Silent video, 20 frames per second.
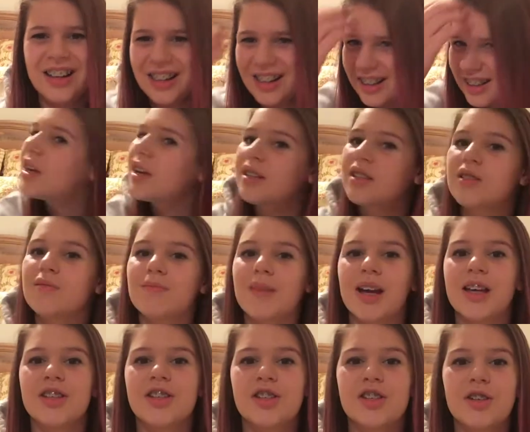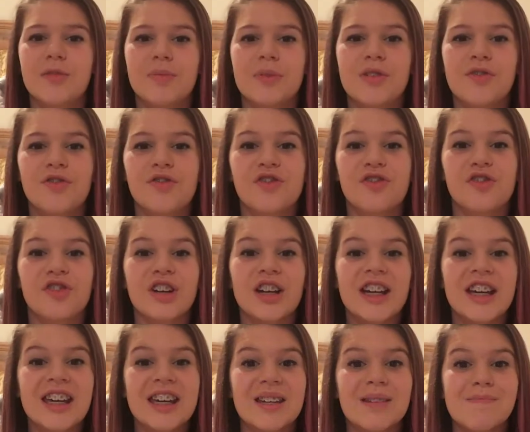because of my stupid
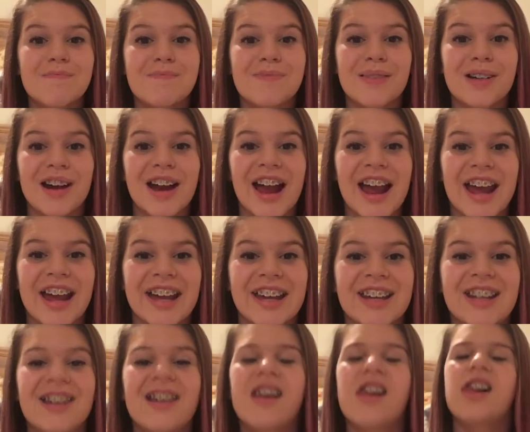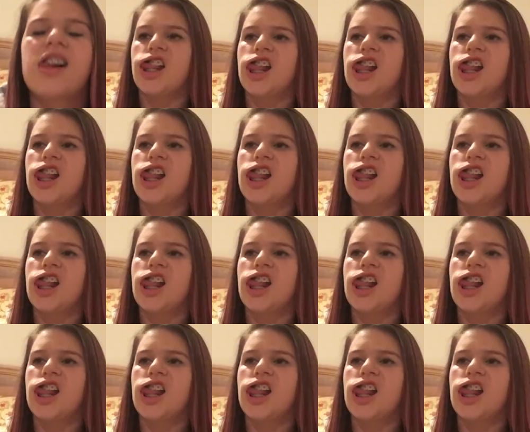freaking brain.